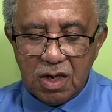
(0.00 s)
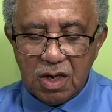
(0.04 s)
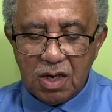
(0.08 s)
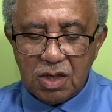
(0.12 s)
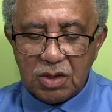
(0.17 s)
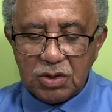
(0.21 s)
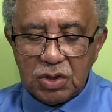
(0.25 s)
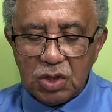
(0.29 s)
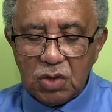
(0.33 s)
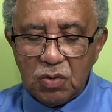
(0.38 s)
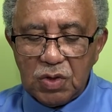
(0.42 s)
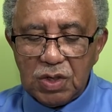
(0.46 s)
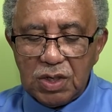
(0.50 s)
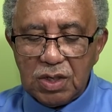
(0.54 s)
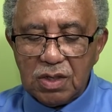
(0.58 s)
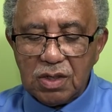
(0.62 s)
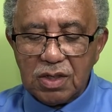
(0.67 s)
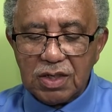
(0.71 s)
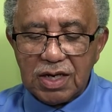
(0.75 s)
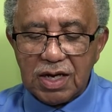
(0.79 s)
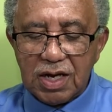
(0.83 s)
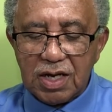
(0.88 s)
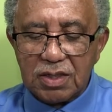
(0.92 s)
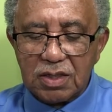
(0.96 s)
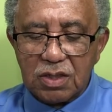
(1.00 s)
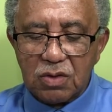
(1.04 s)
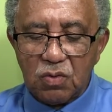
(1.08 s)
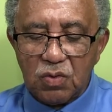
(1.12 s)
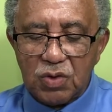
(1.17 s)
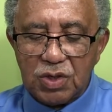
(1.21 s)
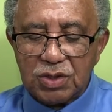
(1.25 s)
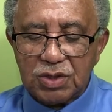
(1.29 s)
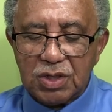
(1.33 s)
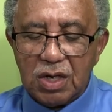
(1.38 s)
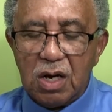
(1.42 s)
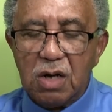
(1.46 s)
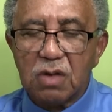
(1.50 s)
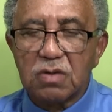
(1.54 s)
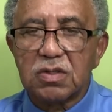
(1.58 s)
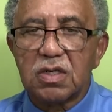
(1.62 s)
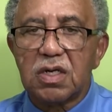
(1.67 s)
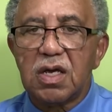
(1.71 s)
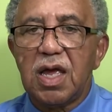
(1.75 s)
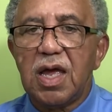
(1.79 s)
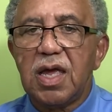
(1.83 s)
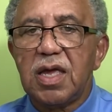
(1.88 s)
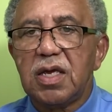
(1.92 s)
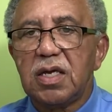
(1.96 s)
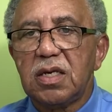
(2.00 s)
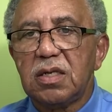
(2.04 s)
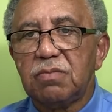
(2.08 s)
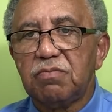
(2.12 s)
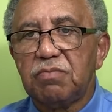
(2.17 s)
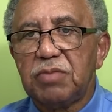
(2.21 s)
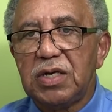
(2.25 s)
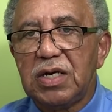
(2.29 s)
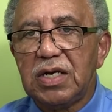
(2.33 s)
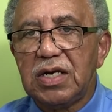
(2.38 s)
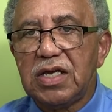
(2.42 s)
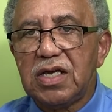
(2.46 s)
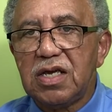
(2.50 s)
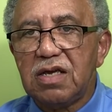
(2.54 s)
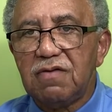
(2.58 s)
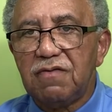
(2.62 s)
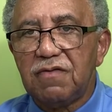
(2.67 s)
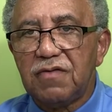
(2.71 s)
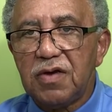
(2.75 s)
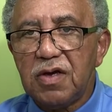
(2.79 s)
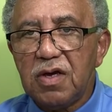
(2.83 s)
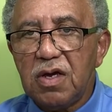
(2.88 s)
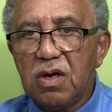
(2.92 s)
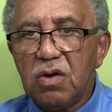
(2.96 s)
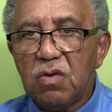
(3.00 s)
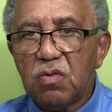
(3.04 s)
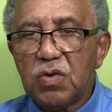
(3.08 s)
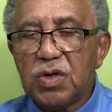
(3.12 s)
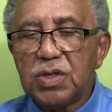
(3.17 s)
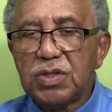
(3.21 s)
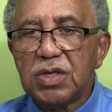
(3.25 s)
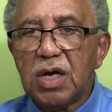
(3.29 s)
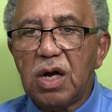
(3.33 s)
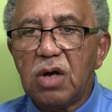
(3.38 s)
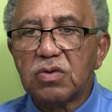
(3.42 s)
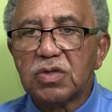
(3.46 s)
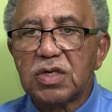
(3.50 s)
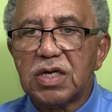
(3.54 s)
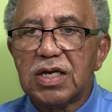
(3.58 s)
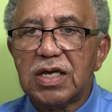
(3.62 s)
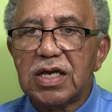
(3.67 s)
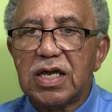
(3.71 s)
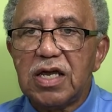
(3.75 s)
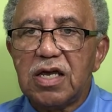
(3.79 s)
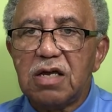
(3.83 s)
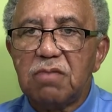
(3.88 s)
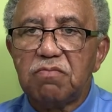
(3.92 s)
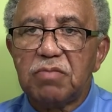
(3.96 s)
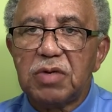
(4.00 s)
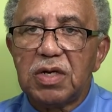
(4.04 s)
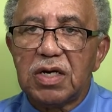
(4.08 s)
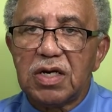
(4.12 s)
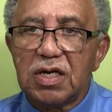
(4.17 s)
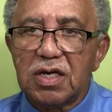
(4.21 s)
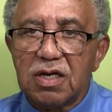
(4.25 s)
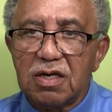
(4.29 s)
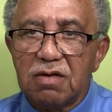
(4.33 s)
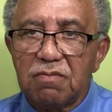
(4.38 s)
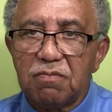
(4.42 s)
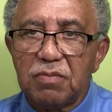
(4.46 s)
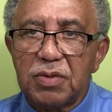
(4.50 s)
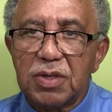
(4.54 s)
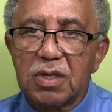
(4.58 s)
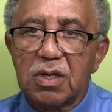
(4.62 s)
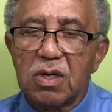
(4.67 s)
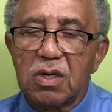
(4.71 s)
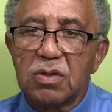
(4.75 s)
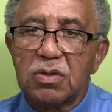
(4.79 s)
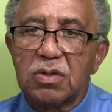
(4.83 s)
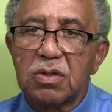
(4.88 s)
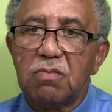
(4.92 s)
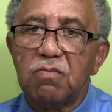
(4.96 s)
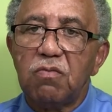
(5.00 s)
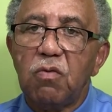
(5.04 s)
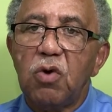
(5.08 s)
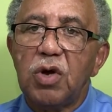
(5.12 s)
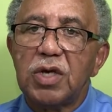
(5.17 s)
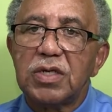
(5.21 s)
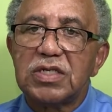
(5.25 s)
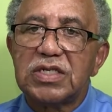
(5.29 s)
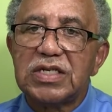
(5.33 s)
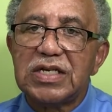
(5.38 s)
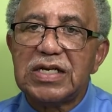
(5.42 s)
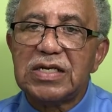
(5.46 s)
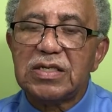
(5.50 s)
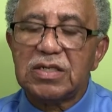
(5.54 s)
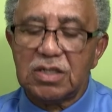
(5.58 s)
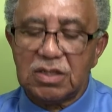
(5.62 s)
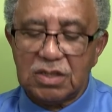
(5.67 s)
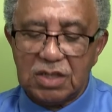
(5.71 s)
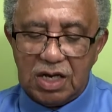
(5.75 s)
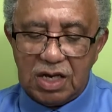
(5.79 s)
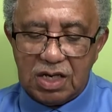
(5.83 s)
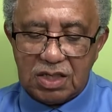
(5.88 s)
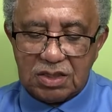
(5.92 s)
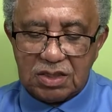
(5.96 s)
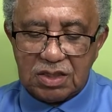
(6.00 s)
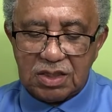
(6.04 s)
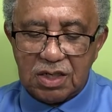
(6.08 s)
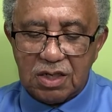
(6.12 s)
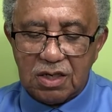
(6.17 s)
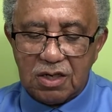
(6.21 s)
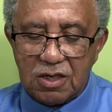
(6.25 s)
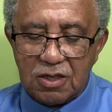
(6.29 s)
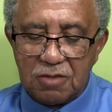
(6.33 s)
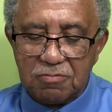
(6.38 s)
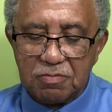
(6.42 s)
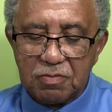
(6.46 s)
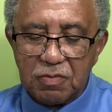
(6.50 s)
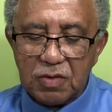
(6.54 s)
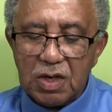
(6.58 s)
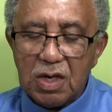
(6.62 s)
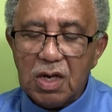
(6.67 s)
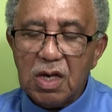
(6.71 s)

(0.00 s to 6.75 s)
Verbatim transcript: And so we look at the result in belief, resulting in belief because of what Jesus has done.